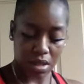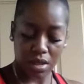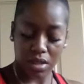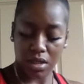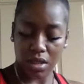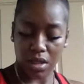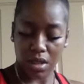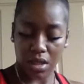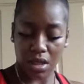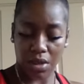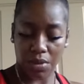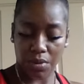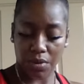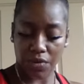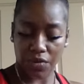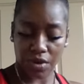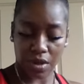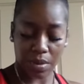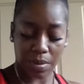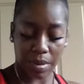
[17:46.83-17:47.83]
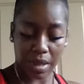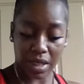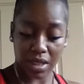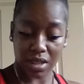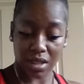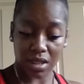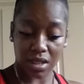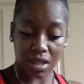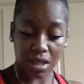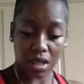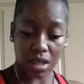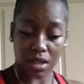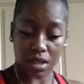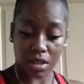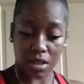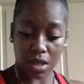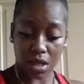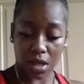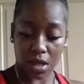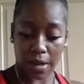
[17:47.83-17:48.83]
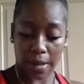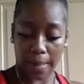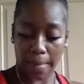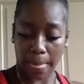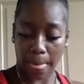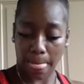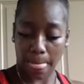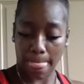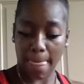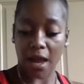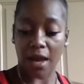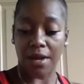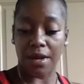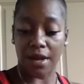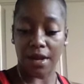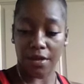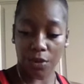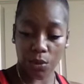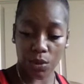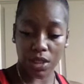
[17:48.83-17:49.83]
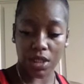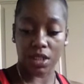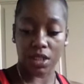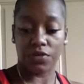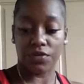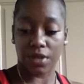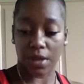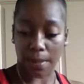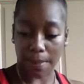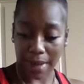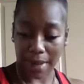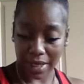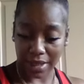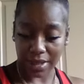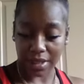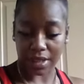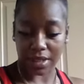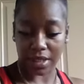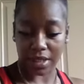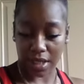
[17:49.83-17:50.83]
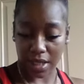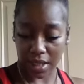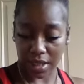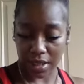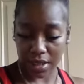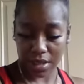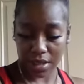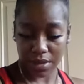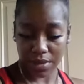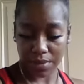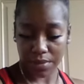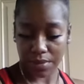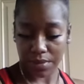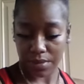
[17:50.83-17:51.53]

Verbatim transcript: is another one finna bite the dust, y'all. Another one that's finna bite the dust.